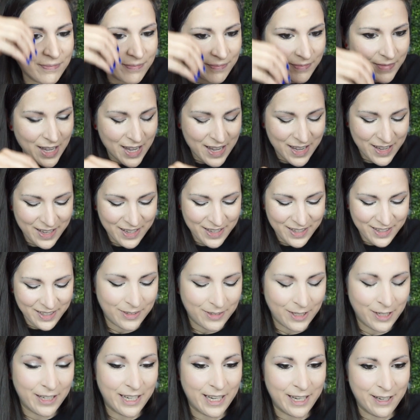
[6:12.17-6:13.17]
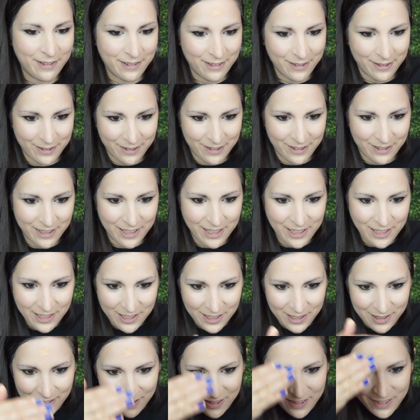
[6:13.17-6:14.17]
Okay, hold on. Let's
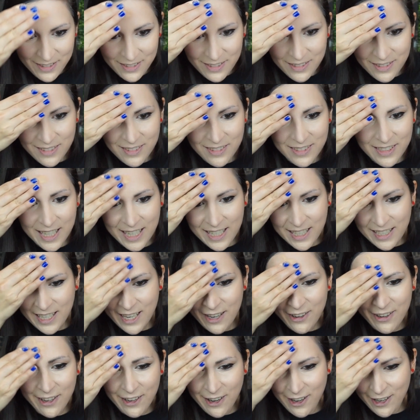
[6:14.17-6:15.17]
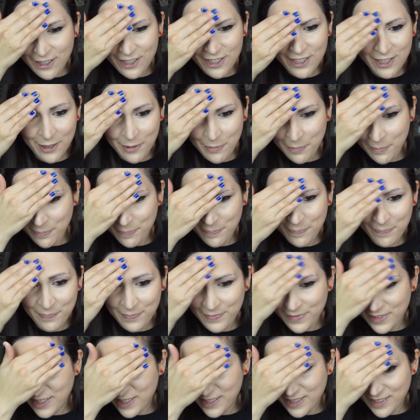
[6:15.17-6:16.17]
just take it down a notch, Sip.
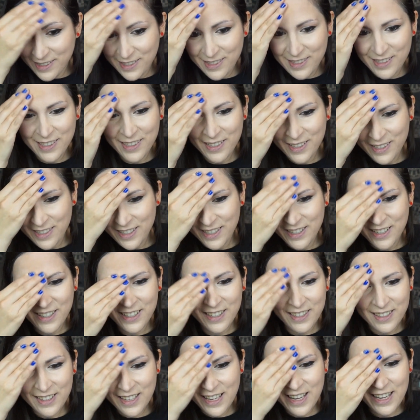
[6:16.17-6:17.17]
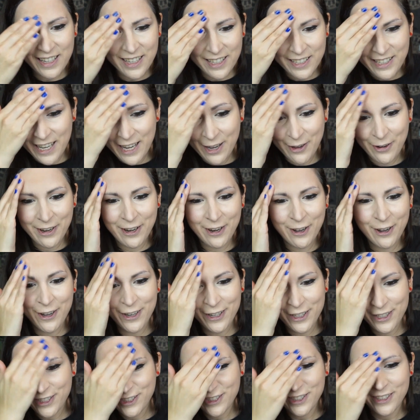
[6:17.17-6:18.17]
Just take it down a
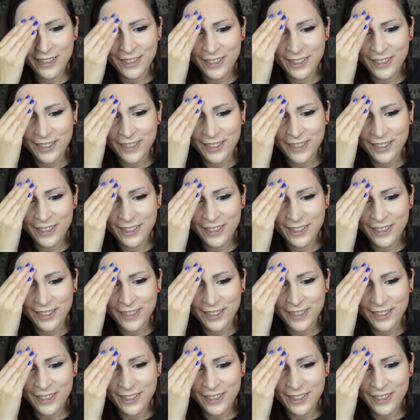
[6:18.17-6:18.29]
notch.